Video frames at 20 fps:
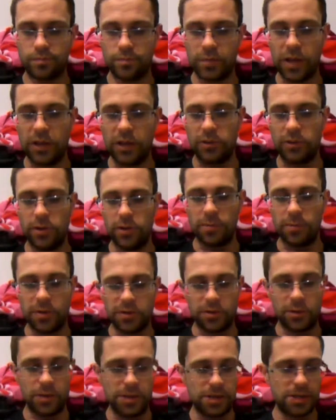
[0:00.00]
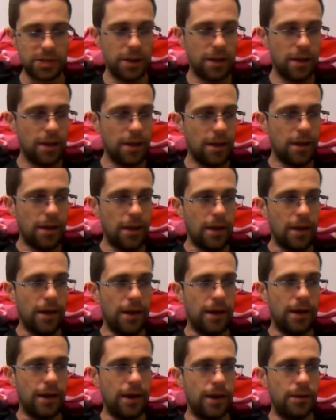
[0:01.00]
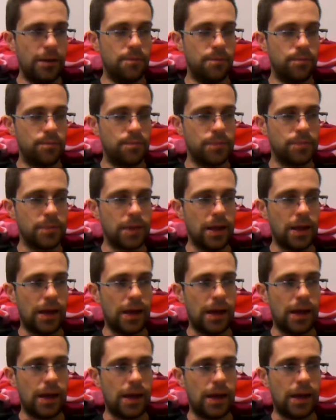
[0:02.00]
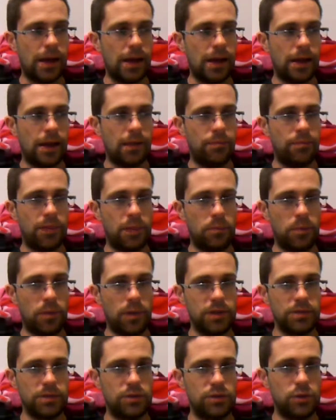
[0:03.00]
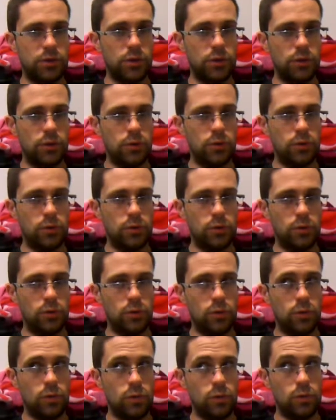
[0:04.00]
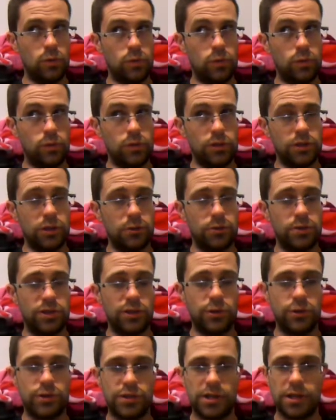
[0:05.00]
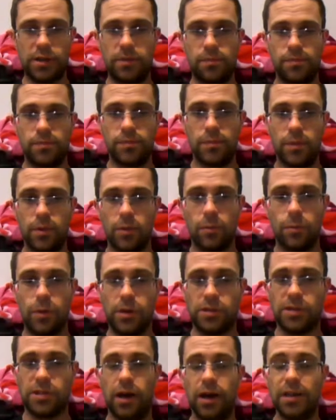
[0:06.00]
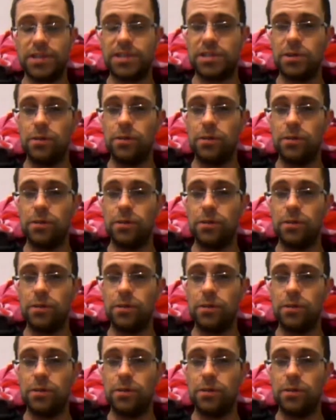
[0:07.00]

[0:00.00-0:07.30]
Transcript: I do like my toys. And then we went to Sushi, which I still